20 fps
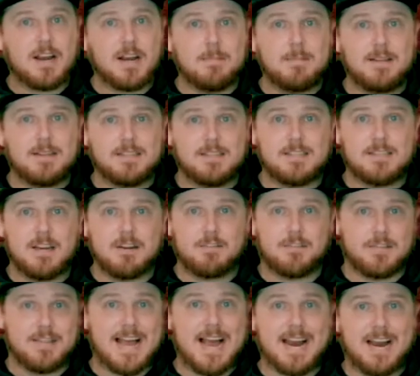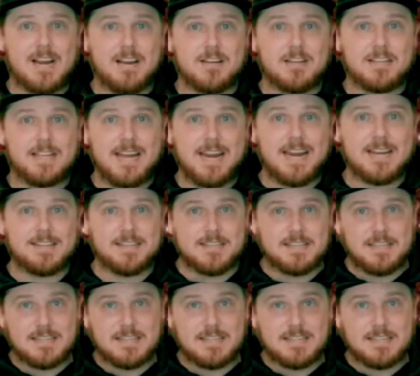going to be listening for that kind of delay. It's a